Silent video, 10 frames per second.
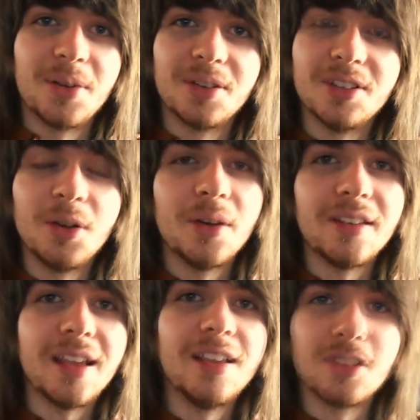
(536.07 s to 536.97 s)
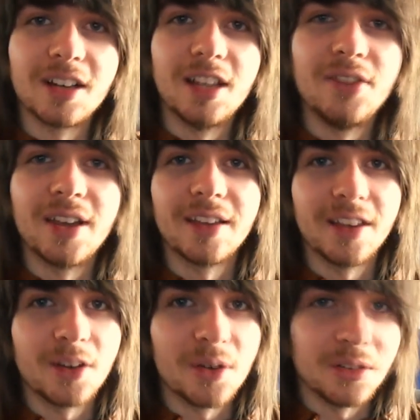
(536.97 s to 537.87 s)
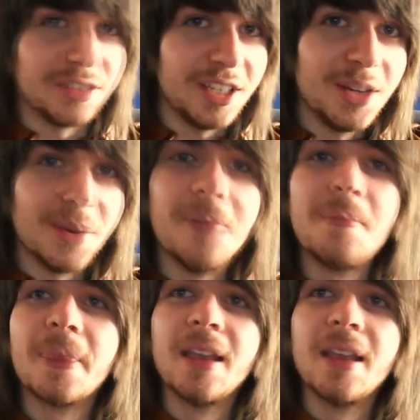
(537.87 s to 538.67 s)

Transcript: because it always ends on a cliffhanger that I've got to continue it.